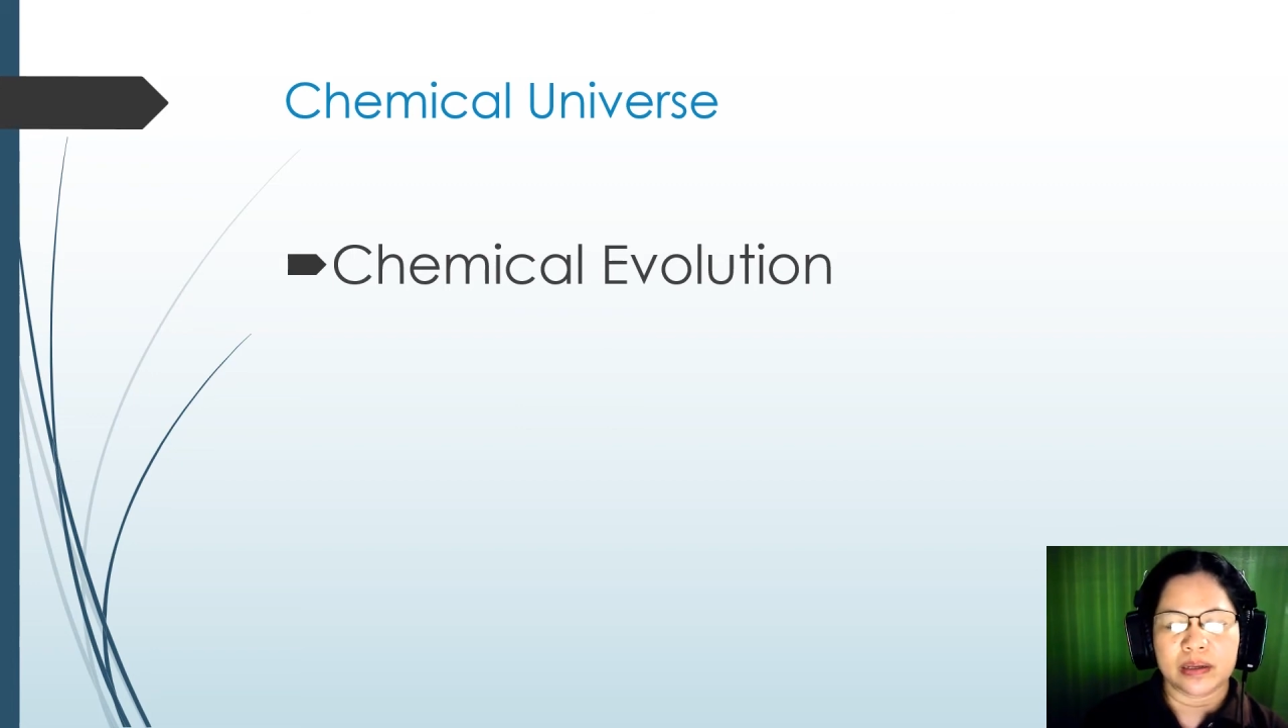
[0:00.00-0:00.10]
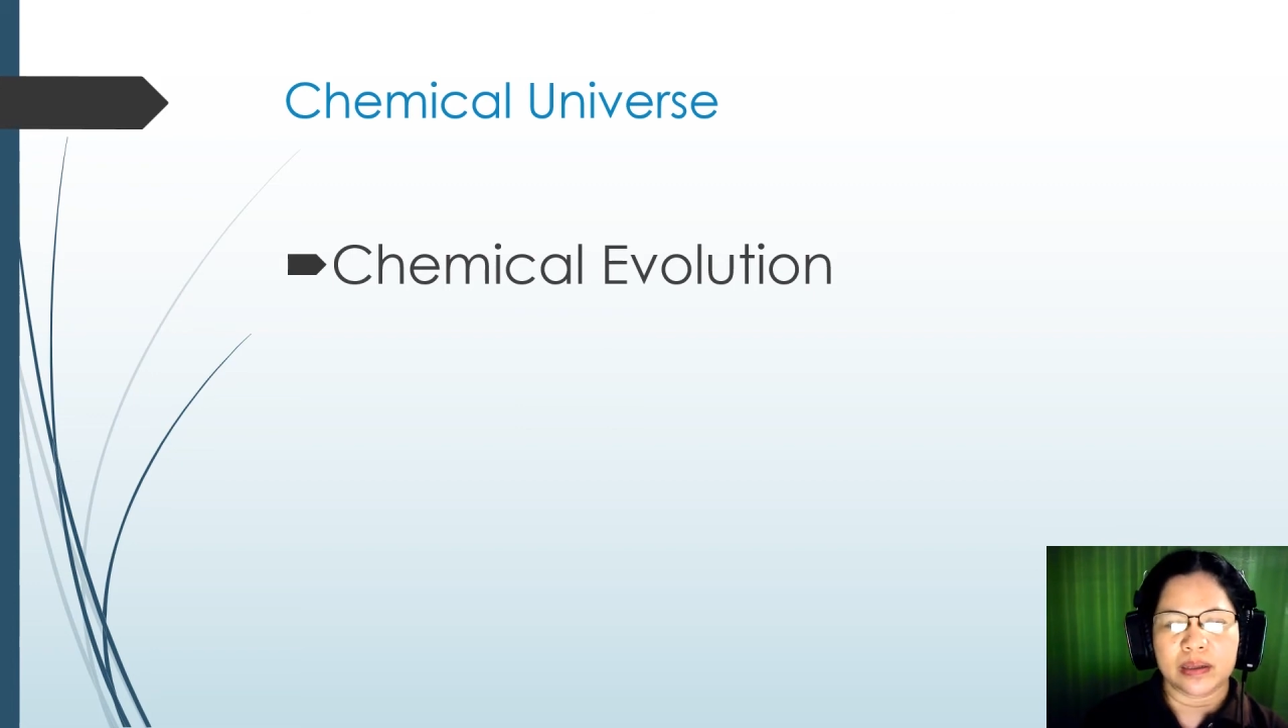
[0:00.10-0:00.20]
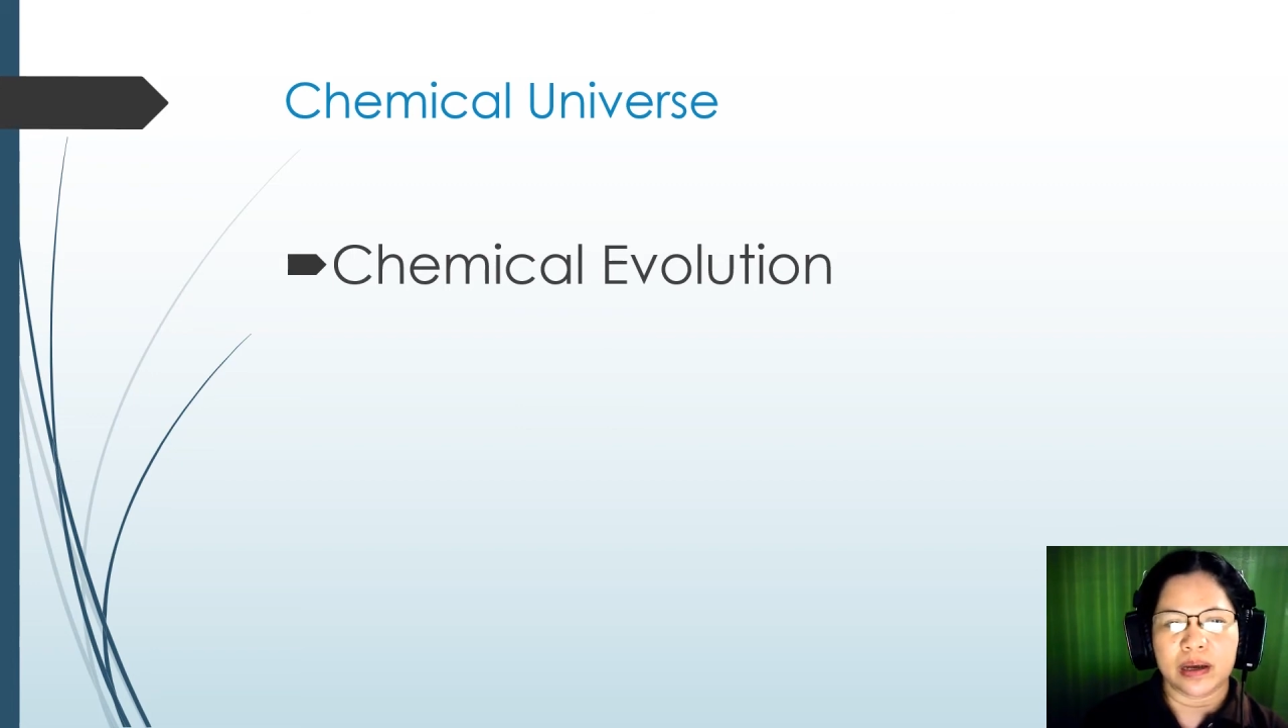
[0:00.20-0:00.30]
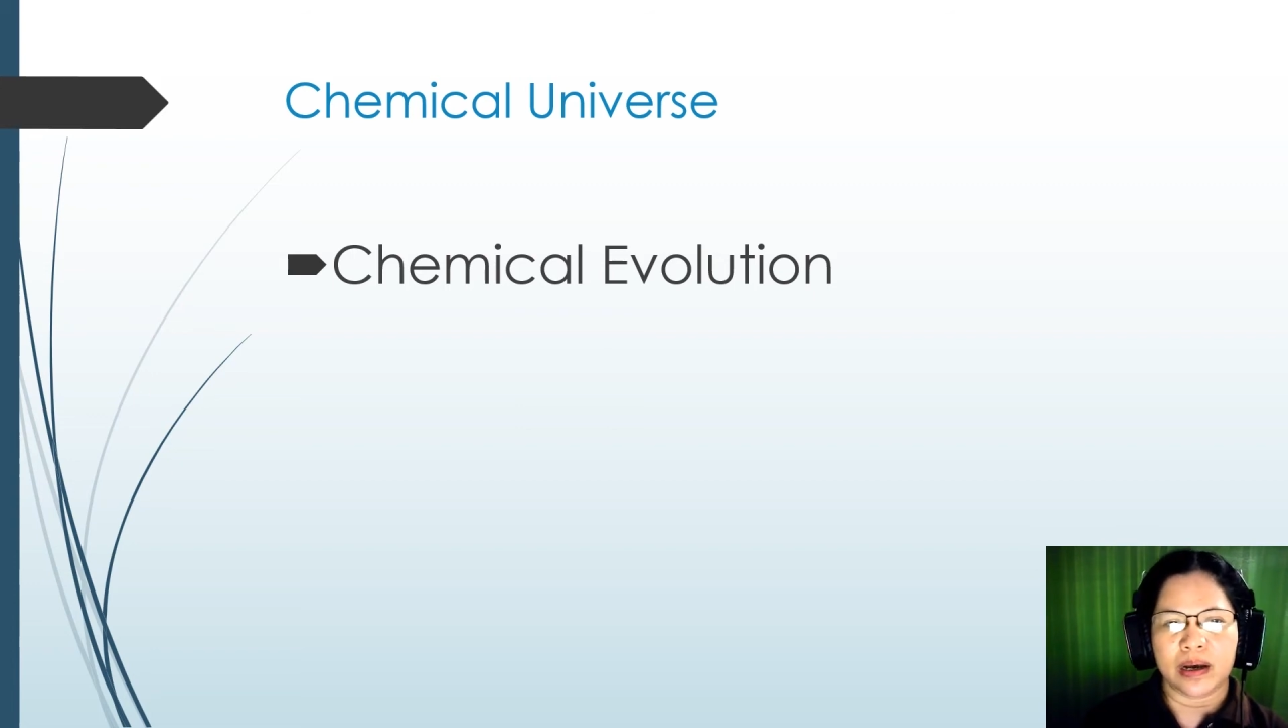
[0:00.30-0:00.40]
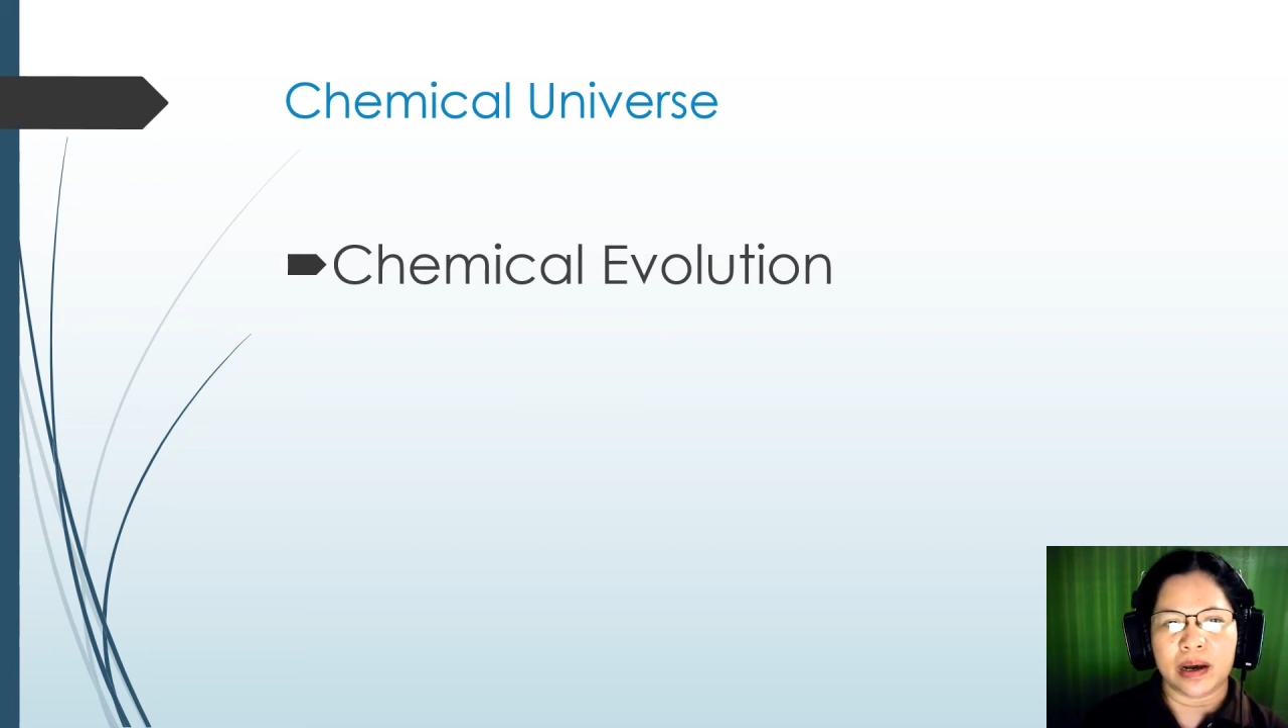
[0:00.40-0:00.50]

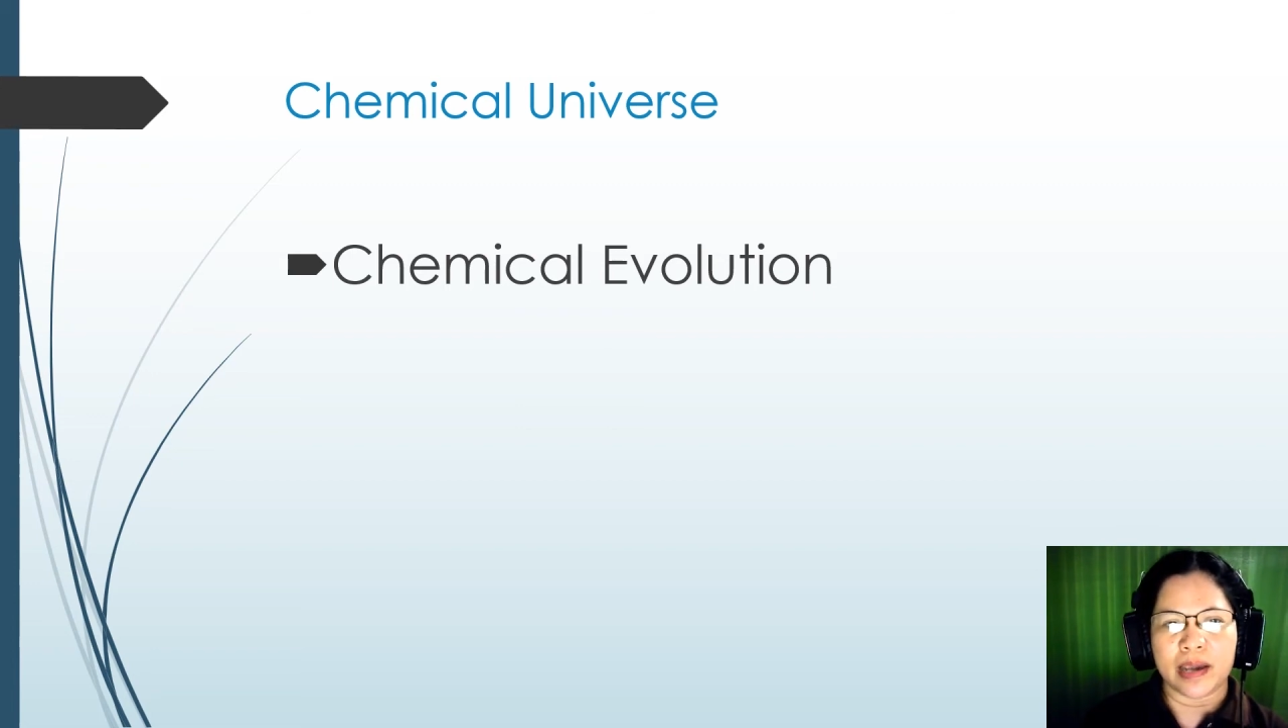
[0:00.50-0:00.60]
the